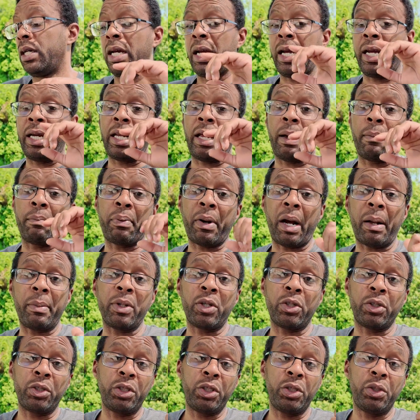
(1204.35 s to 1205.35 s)
And I'm
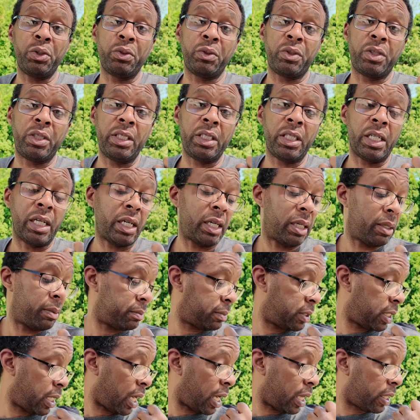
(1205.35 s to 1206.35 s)
probably going to use the
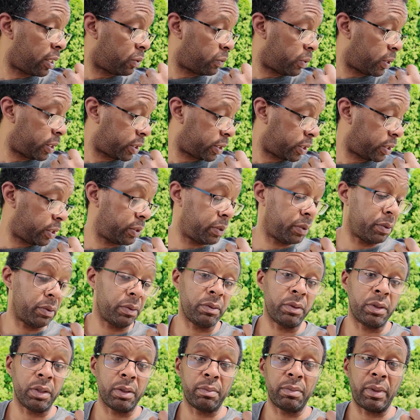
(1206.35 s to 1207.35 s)
other one
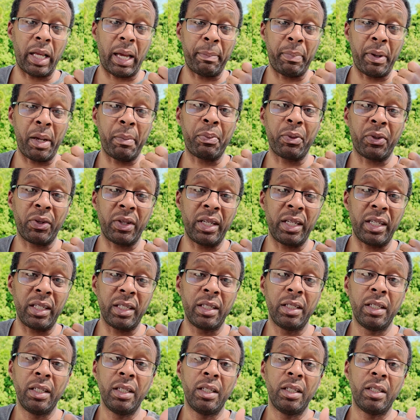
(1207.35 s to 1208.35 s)
too, that paper
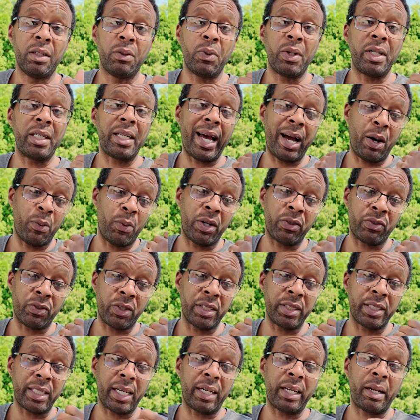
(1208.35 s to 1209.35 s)
thing. When that one
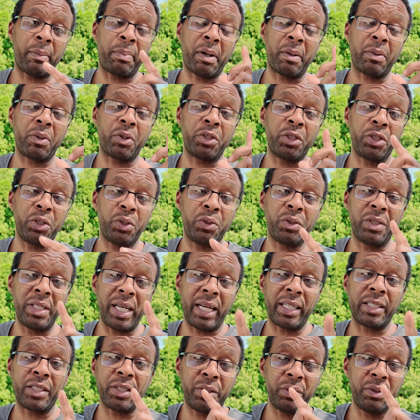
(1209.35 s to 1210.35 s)
runs out, I'm probably going to use
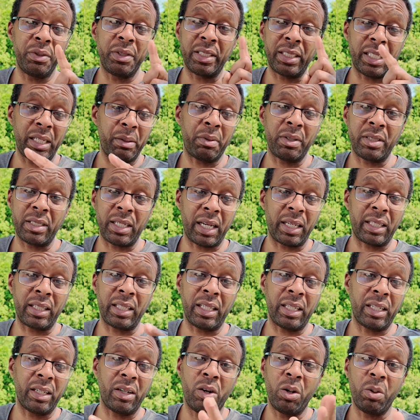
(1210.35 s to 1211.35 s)
that to do the same exact
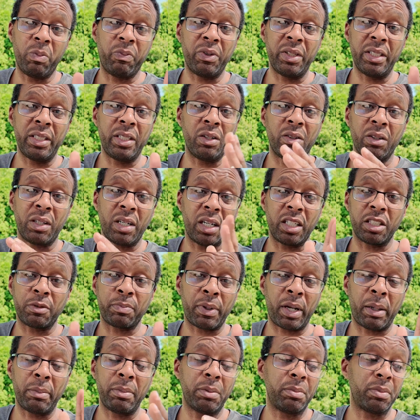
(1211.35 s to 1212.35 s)
thing. Hopefully it don't cause
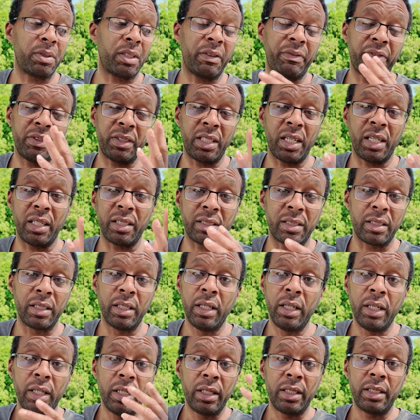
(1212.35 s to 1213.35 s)
problems. If it does,
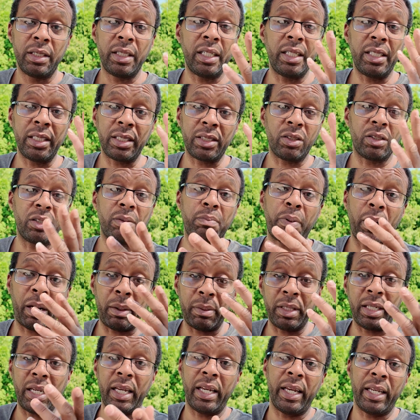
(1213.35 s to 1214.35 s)
then it's going to
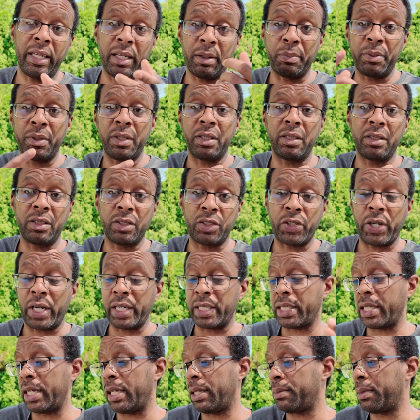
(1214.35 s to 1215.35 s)
probably end up in the
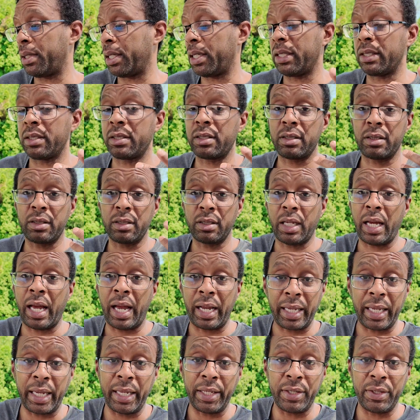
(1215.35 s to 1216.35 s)
trash can because
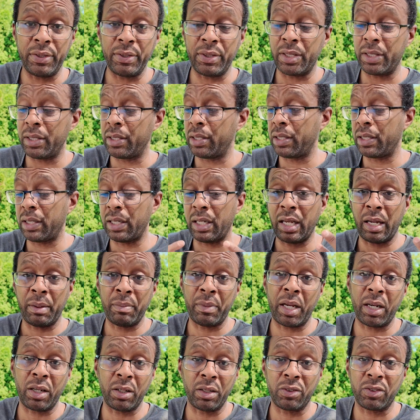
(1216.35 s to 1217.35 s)
I can't use it. I'm
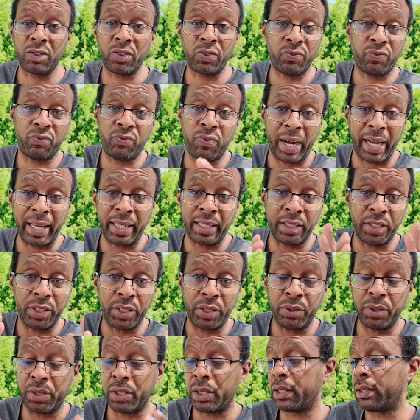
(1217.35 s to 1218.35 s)
not going to fight to
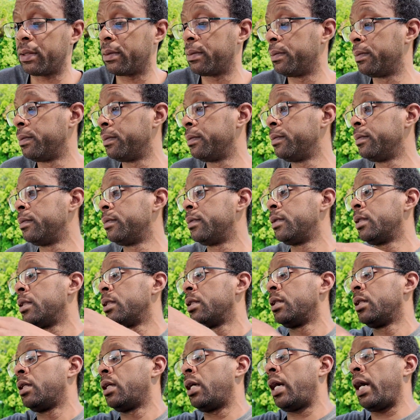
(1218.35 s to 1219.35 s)
use it.
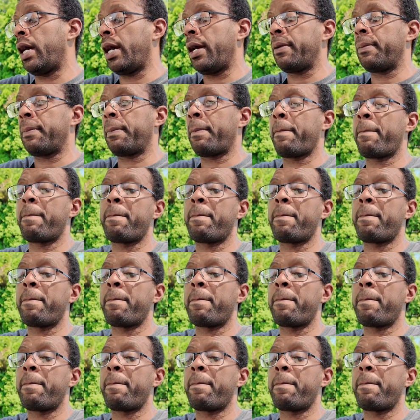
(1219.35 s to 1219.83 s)
All right.